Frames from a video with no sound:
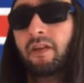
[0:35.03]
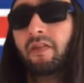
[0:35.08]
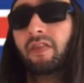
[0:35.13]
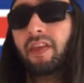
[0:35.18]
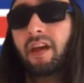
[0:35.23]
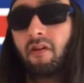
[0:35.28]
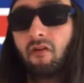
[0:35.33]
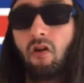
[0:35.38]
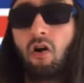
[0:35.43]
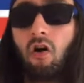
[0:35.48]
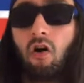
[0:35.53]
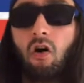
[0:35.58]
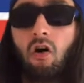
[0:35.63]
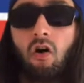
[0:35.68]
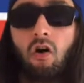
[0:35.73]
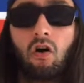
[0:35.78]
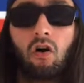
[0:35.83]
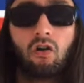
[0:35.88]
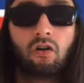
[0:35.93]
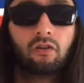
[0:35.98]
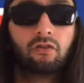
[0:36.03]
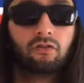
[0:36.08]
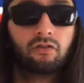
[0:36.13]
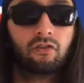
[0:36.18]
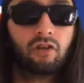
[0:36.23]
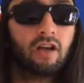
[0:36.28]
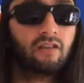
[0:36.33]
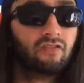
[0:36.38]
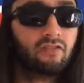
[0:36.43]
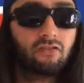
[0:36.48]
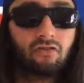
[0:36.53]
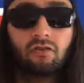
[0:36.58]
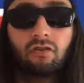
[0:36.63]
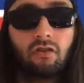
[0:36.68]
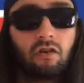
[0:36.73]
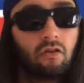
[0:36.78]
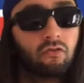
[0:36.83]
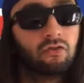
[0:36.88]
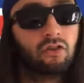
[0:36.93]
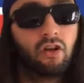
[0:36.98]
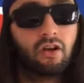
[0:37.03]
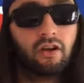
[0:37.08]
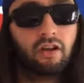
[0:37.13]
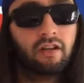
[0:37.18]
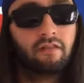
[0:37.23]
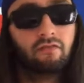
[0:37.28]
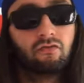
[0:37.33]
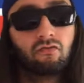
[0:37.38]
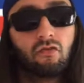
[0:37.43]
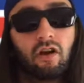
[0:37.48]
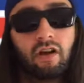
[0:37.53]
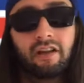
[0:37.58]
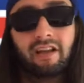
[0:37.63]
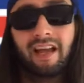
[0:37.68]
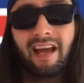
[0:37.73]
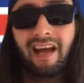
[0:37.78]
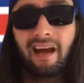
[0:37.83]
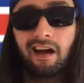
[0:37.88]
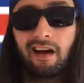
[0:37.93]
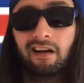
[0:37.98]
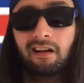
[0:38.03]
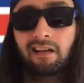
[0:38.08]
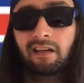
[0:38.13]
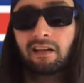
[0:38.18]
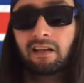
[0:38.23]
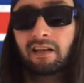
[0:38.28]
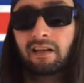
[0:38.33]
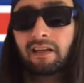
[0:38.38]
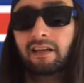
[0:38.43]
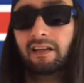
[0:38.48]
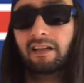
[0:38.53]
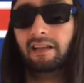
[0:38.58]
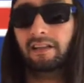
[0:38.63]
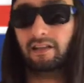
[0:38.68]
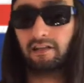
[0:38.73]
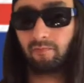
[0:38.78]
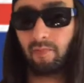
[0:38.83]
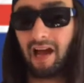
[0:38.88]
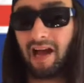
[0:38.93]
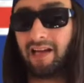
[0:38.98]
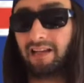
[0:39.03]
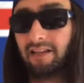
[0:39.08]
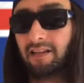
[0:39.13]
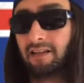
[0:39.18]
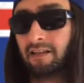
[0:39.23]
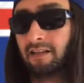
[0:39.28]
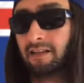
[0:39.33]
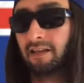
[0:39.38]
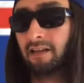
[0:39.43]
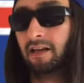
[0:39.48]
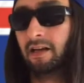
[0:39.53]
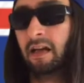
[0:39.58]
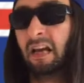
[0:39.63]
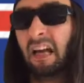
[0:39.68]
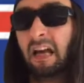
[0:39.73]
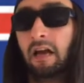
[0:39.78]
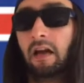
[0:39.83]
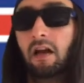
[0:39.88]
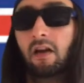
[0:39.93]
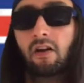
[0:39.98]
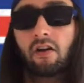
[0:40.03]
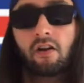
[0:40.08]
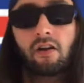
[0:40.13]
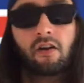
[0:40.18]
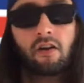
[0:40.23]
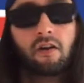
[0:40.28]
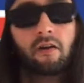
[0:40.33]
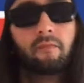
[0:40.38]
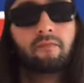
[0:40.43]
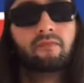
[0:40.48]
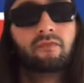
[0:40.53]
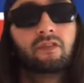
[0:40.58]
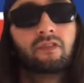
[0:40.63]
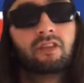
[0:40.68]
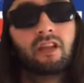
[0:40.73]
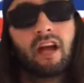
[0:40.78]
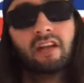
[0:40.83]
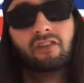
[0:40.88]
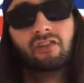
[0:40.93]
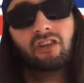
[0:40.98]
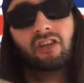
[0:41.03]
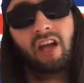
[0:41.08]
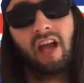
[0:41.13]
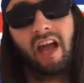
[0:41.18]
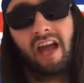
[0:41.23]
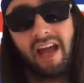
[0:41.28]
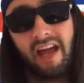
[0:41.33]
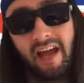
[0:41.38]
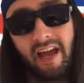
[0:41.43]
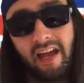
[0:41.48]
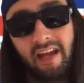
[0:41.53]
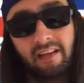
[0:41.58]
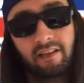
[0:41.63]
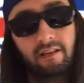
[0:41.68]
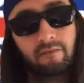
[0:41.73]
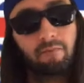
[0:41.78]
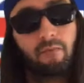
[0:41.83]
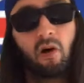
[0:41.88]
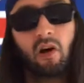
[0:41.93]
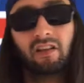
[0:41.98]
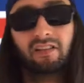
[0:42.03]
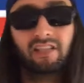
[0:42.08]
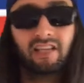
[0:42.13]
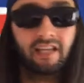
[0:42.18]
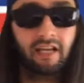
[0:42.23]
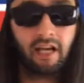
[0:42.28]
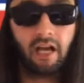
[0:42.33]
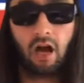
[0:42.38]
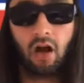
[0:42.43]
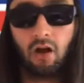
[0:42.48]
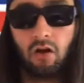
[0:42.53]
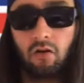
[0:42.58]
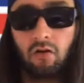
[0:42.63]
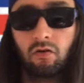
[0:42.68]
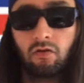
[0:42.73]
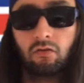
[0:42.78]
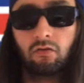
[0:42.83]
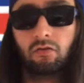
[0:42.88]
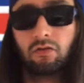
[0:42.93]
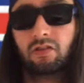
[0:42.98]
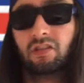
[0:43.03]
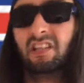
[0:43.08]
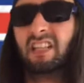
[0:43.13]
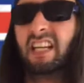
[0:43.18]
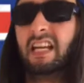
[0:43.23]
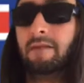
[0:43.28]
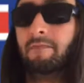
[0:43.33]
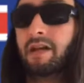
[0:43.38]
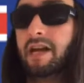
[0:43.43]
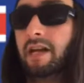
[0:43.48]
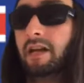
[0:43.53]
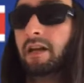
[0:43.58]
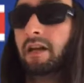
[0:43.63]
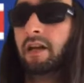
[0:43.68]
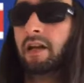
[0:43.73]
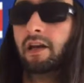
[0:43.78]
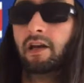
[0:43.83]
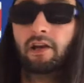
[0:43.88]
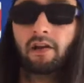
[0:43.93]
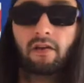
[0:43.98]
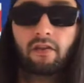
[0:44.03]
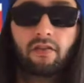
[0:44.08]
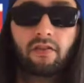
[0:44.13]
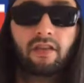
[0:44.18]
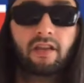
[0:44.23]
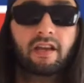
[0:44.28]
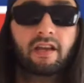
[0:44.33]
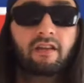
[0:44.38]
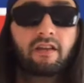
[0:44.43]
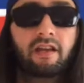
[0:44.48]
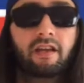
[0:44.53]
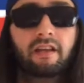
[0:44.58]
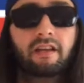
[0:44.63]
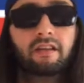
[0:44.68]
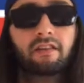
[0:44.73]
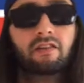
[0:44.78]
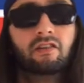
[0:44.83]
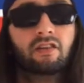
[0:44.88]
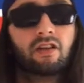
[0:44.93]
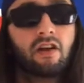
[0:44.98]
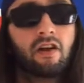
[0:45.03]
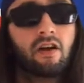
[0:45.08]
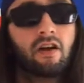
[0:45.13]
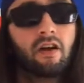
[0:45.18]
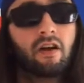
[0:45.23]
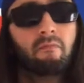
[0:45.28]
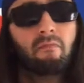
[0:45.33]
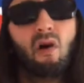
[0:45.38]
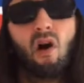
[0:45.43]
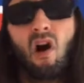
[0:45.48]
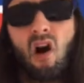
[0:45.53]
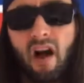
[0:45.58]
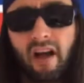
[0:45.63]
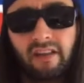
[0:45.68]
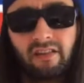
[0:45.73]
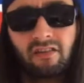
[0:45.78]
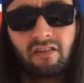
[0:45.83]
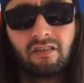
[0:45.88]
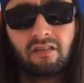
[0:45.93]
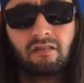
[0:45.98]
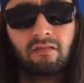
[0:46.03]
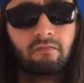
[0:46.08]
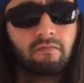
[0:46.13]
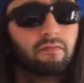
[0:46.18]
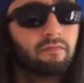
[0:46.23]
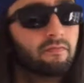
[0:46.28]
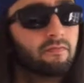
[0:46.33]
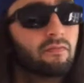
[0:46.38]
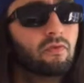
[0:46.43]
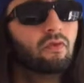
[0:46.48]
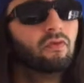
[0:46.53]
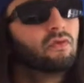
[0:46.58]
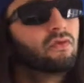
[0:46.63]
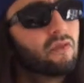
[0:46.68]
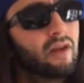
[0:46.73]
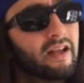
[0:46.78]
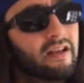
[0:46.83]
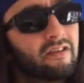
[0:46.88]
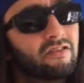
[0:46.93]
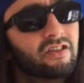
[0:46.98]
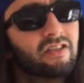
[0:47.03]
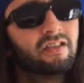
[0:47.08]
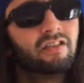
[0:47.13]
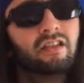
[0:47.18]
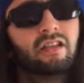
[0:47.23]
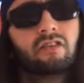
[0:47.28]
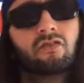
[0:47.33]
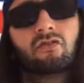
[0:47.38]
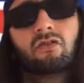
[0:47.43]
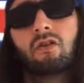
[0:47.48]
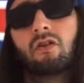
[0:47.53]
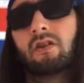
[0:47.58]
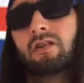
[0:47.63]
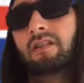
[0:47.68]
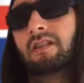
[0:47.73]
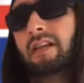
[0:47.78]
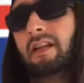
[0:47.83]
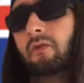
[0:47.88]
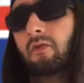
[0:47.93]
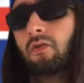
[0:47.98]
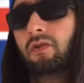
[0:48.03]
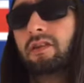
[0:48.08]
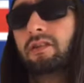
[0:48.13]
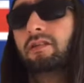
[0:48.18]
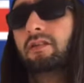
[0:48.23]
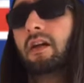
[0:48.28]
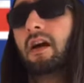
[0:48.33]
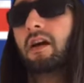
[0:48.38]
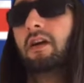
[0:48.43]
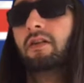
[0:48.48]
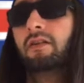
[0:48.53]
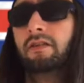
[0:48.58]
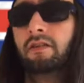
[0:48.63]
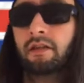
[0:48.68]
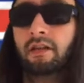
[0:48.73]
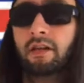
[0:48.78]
there are just as good alternatives right now in the space, such as Partico on Steemit. There is Mines, not sure how decentralized that one is though.